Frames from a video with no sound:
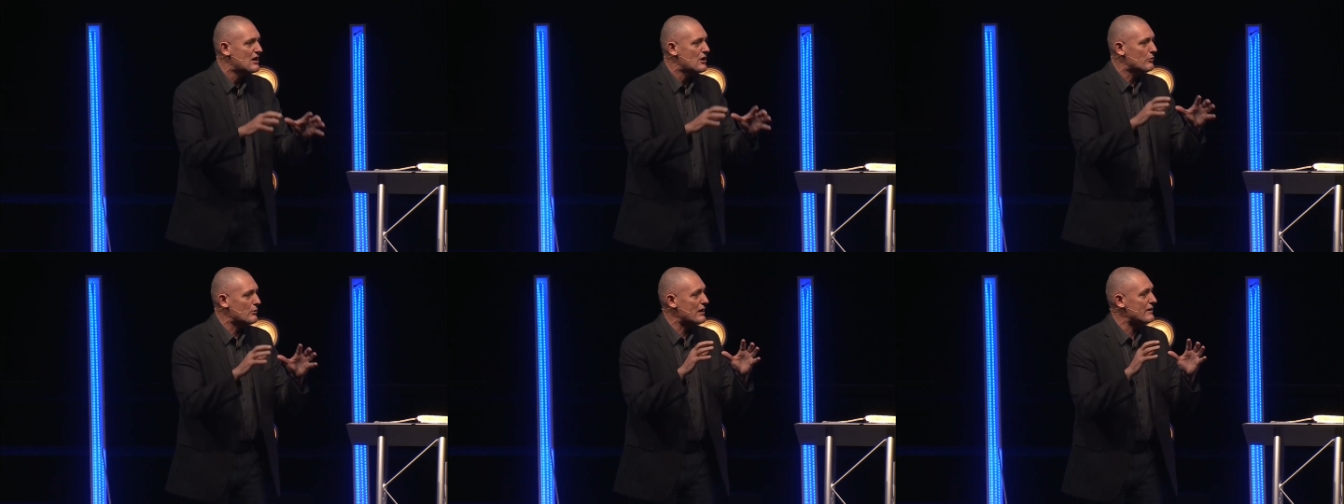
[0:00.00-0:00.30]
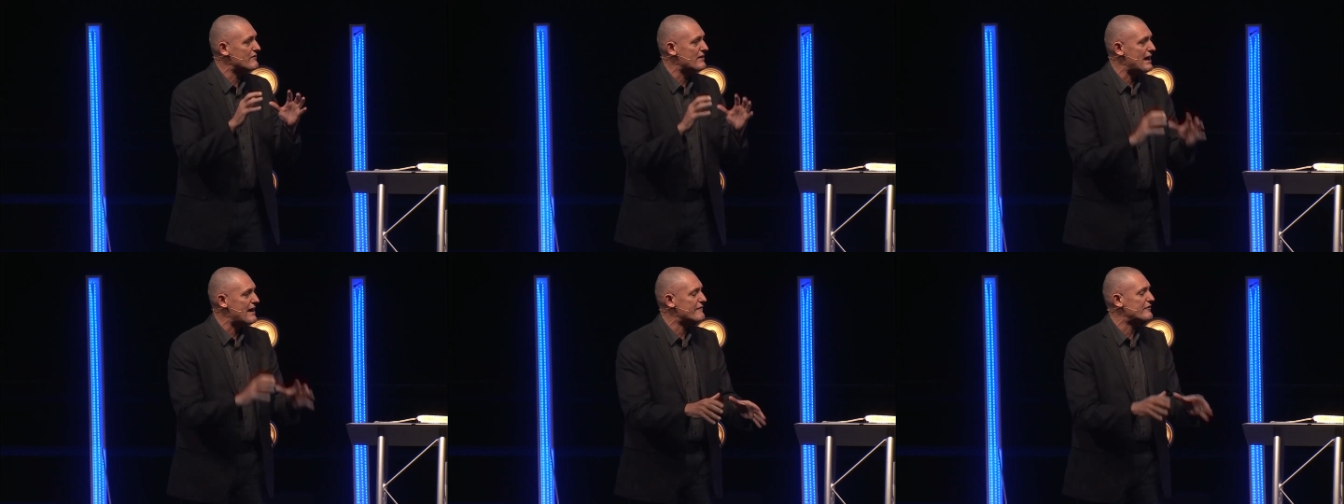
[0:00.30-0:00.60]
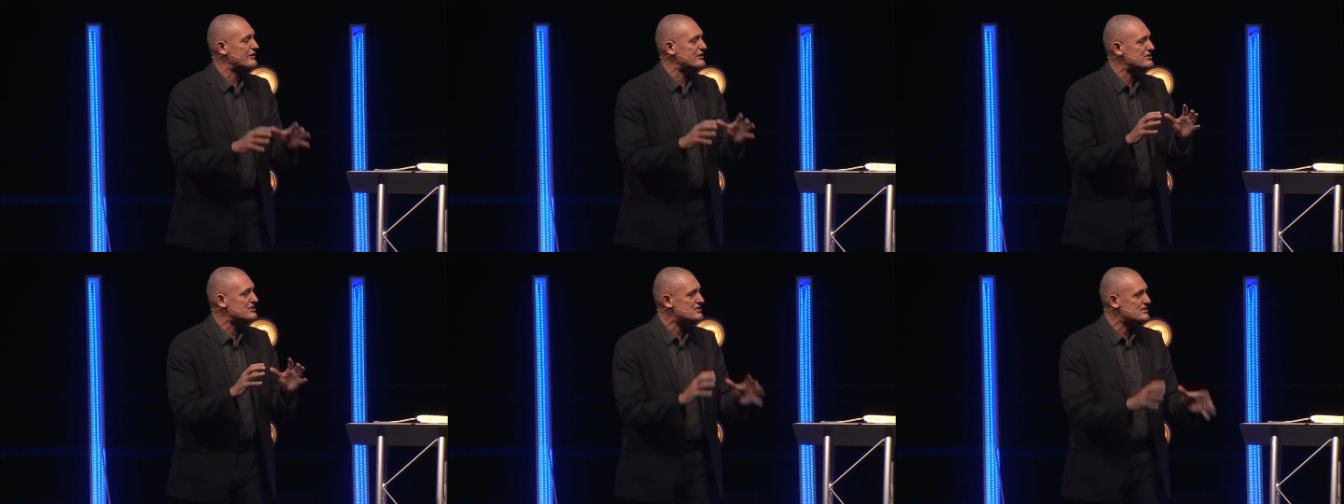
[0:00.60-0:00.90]
we've
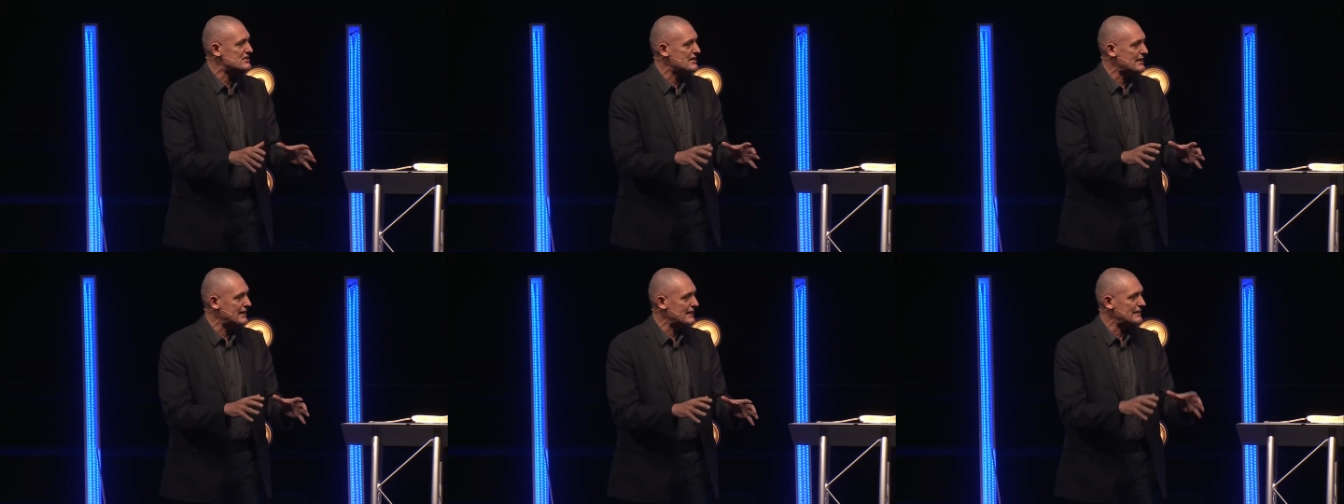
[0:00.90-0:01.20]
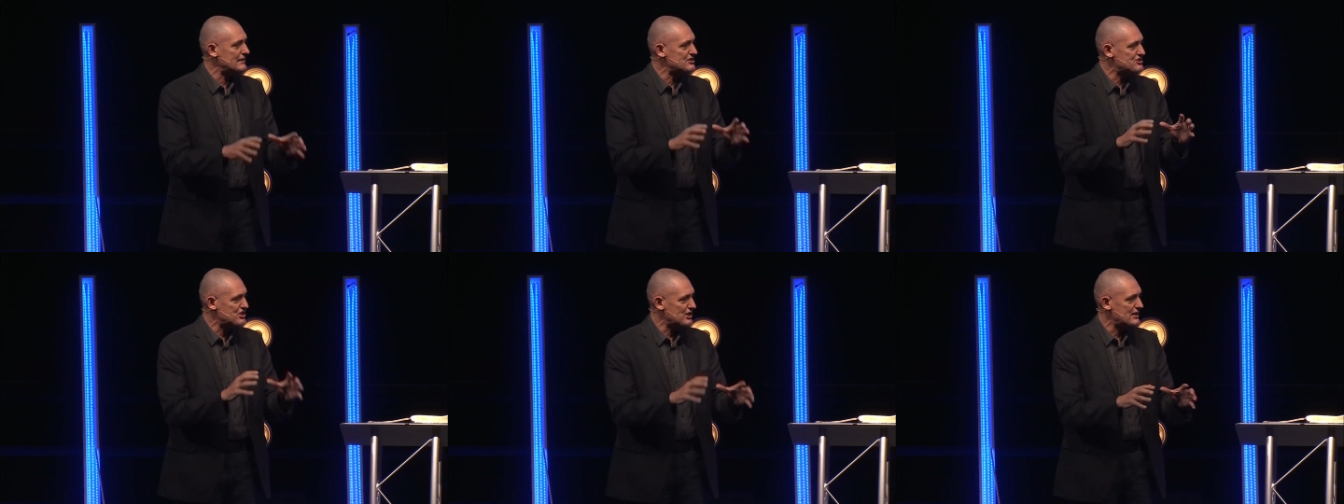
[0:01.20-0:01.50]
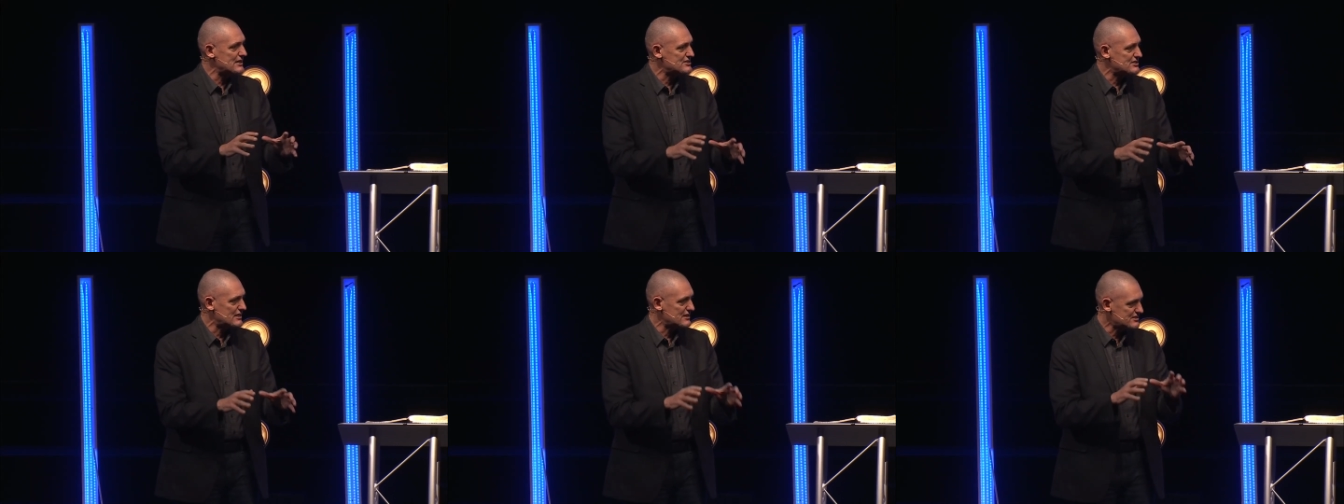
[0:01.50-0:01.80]
ever seen
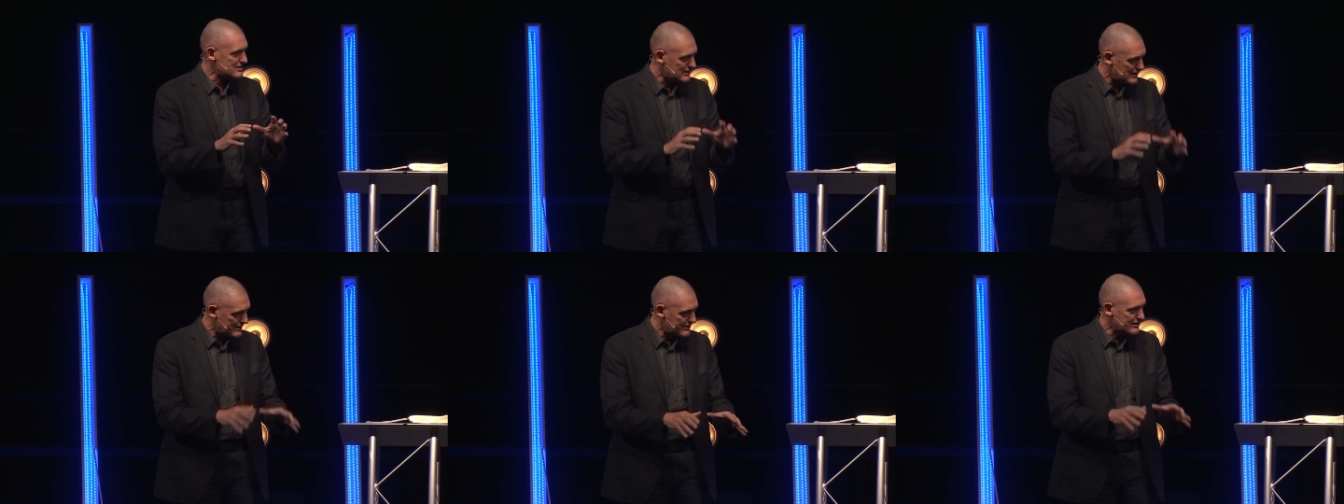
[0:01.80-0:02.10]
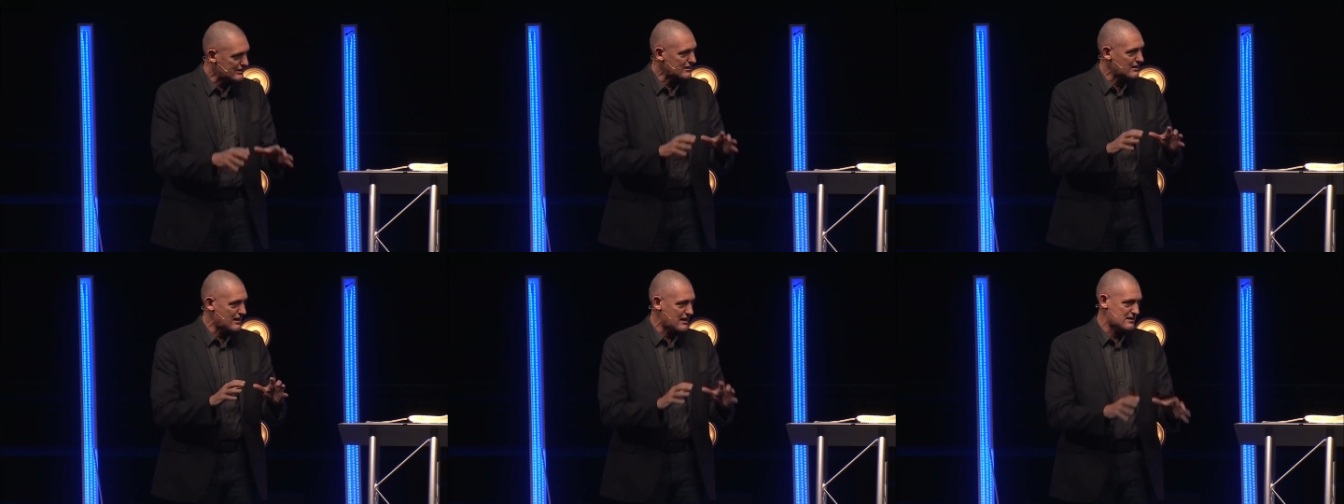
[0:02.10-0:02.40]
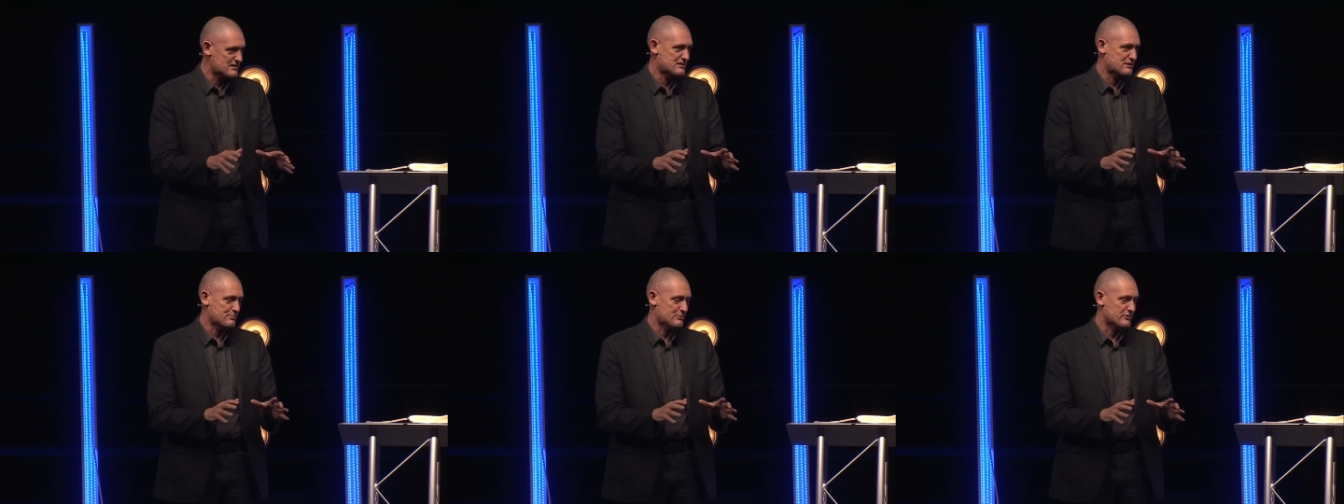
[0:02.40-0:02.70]
Jesus in the
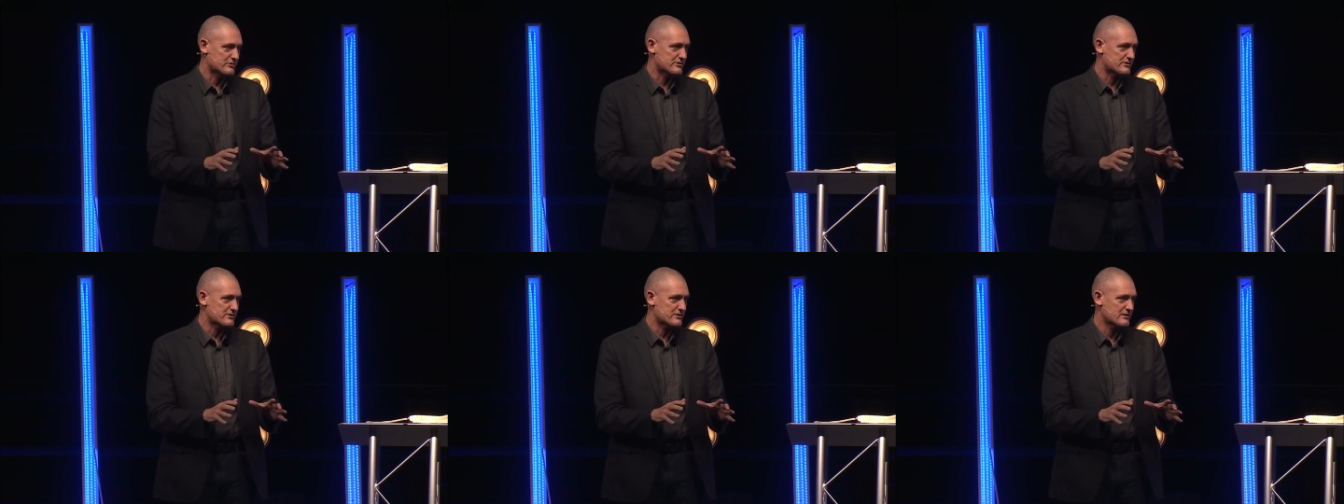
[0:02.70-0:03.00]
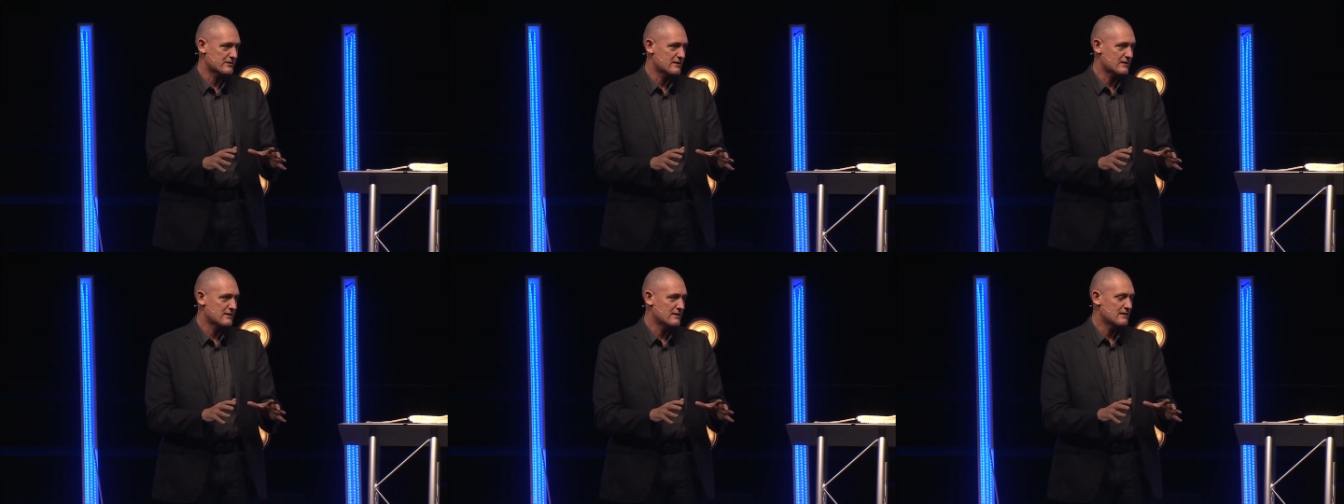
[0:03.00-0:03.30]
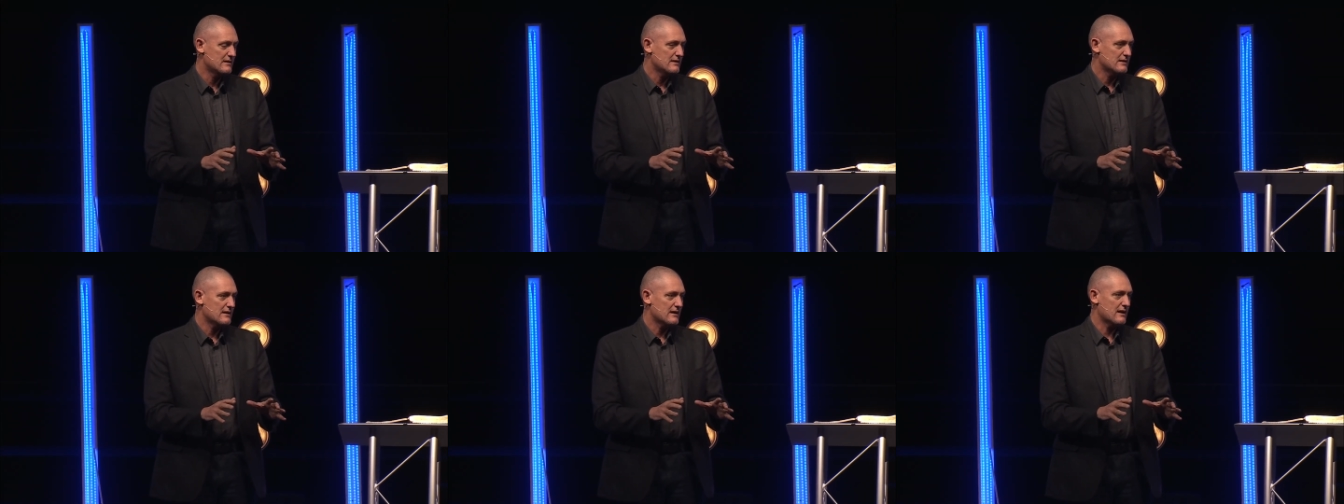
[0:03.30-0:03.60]
Gospels.
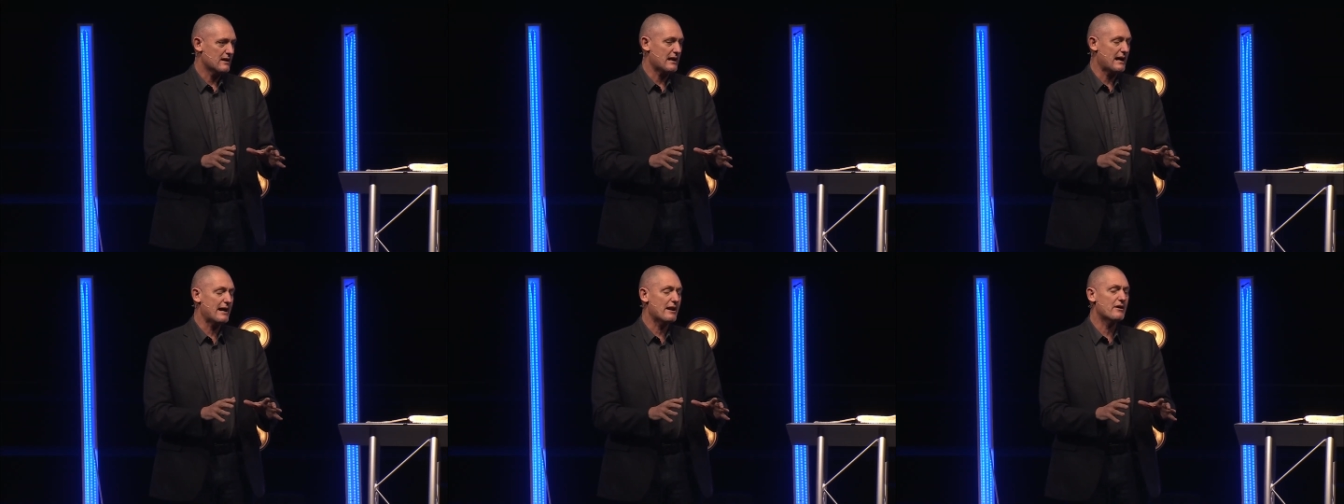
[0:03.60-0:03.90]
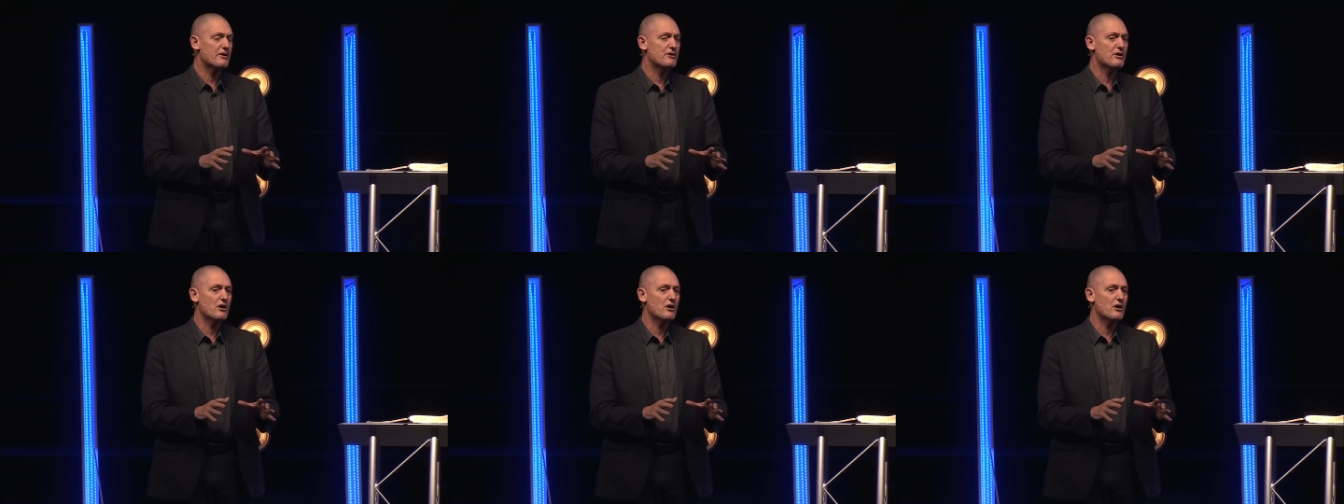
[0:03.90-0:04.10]
And I don't